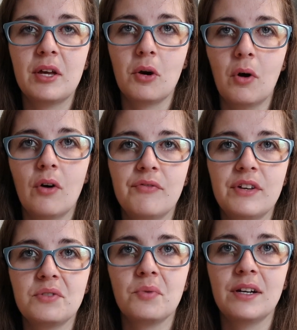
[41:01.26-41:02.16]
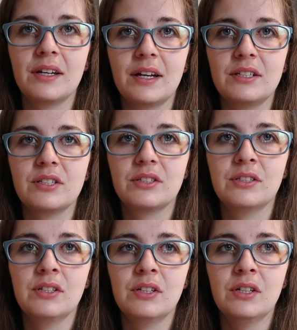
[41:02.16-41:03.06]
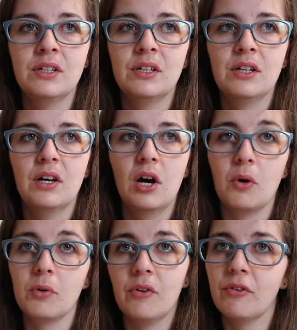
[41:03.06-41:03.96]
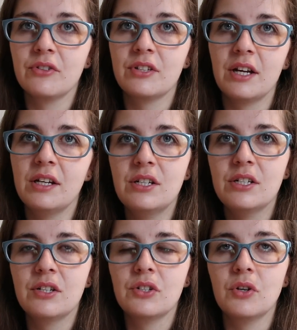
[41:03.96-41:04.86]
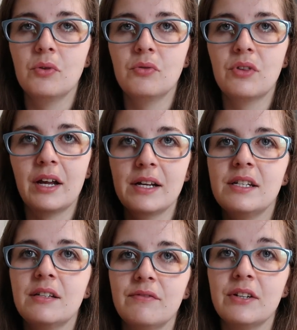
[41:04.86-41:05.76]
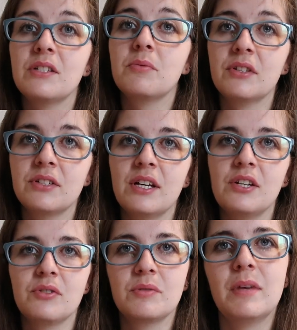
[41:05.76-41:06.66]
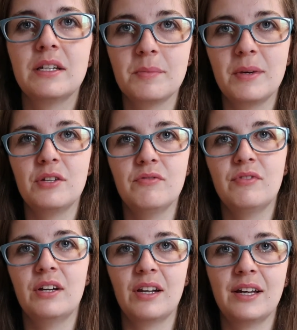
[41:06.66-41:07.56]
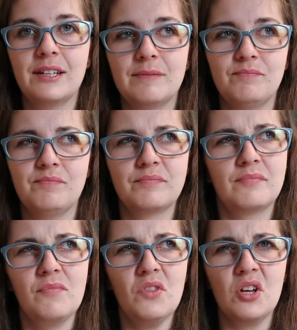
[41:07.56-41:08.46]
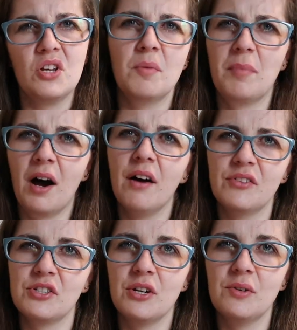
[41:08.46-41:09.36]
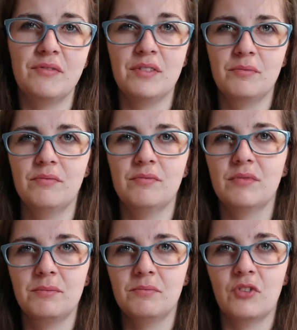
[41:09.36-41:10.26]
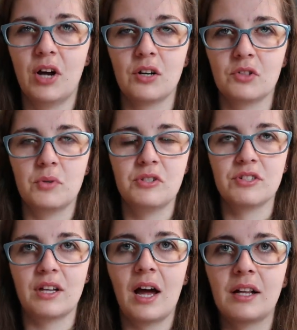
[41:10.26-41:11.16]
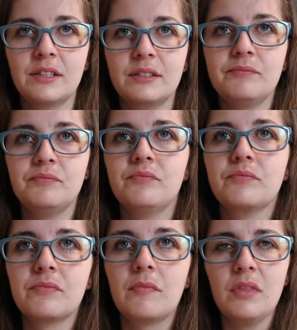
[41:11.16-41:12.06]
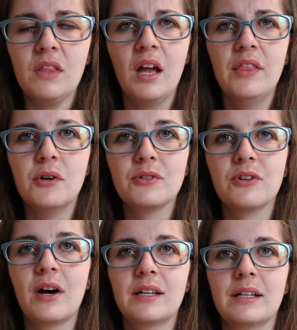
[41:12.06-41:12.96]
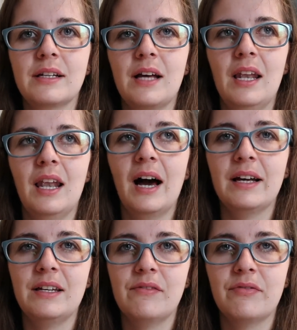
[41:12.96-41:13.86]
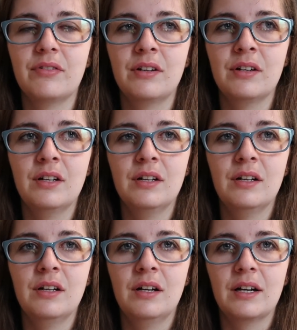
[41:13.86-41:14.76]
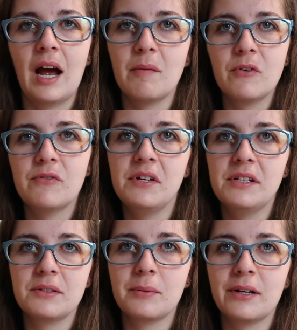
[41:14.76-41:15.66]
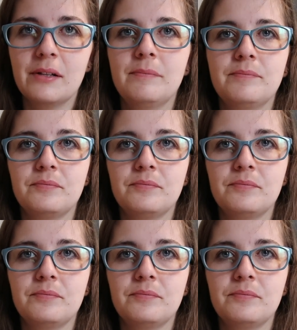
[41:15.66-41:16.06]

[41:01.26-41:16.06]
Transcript: they go off is when lights are going off on stage. So the lighting fits with the stage so it's meant to make you feel like you're part of the show even regardless where you sat. They also had like live camera feed as well.